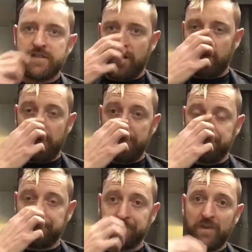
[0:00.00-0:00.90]
So,
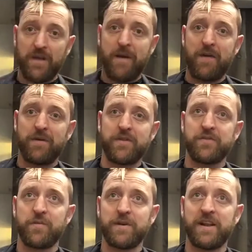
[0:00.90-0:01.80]
my first
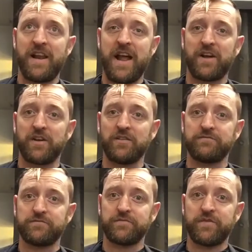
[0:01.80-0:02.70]
thing that I
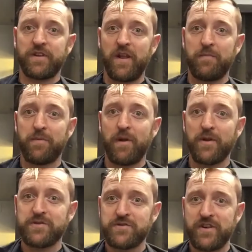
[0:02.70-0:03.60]
cut, got a
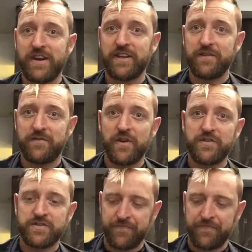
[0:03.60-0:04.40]
long string in the front,